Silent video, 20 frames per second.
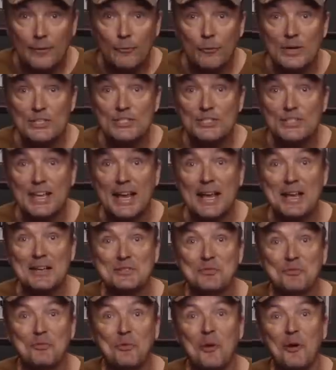which
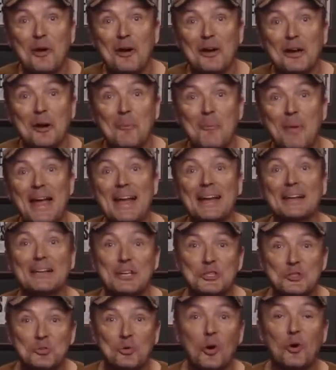stands for Command,
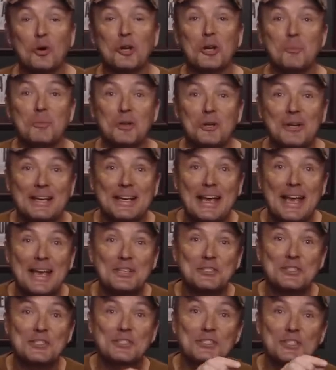Control,
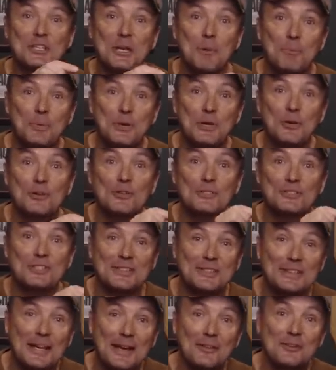Communications, Computers,
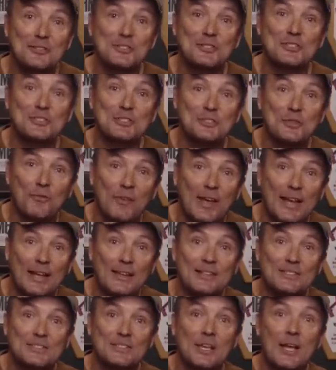Intelligence,
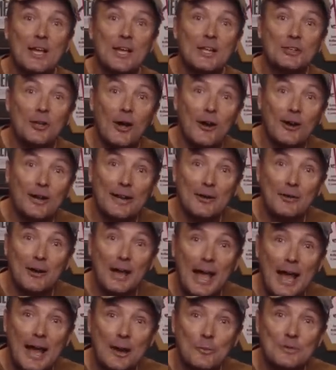Surveillance,
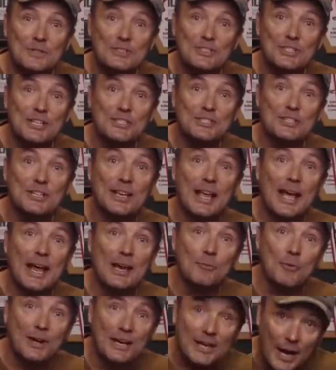Target Acquisition,
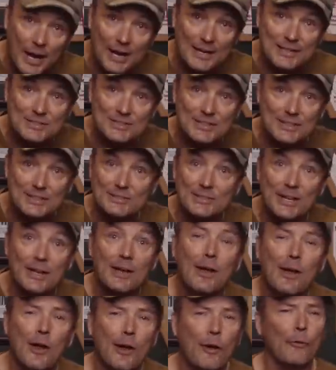and Reconnaissance.
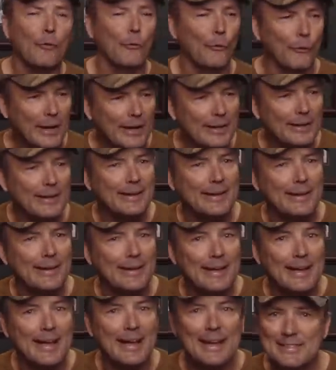Really?
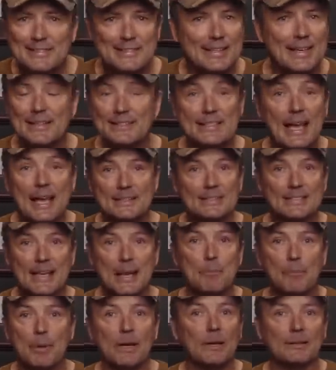It's the exact
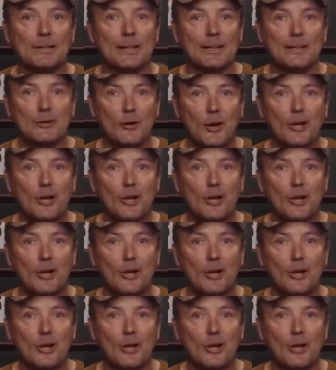same building.